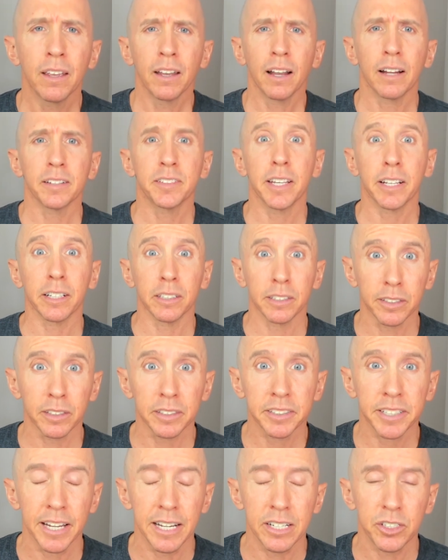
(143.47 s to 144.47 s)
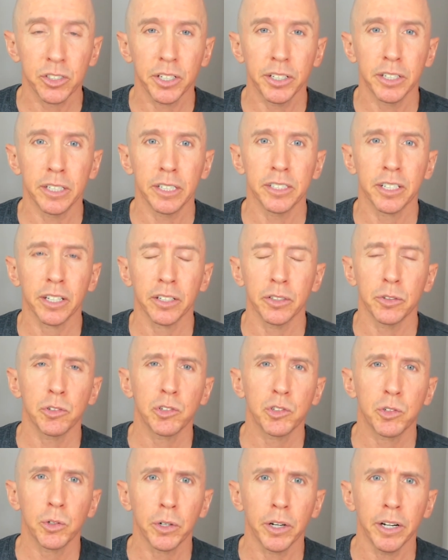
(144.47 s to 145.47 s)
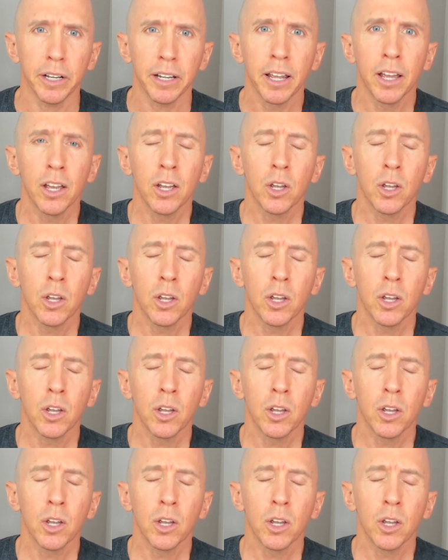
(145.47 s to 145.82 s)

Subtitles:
I'll take a little tangent here and tell you a story.